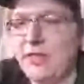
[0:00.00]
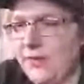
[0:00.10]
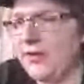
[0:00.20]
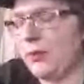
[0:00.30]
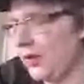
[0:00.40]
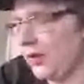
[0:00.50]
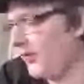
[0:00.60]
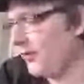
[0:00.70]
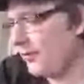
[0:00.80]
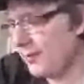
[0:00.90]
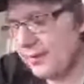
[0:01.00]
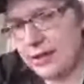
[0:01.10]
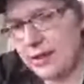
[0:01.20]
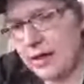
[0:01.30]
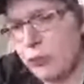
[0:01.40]
really well
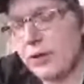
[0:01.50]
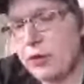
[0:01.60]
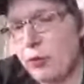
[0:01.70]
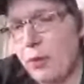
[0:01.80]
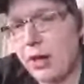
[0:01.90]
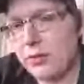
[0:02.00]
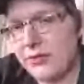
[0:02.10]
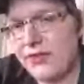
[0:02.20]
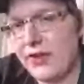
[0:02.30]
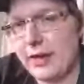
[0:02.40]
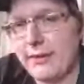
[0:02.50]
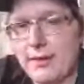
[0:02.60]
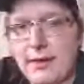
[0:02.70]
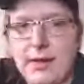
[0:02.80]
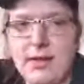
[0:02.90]
said. Quote,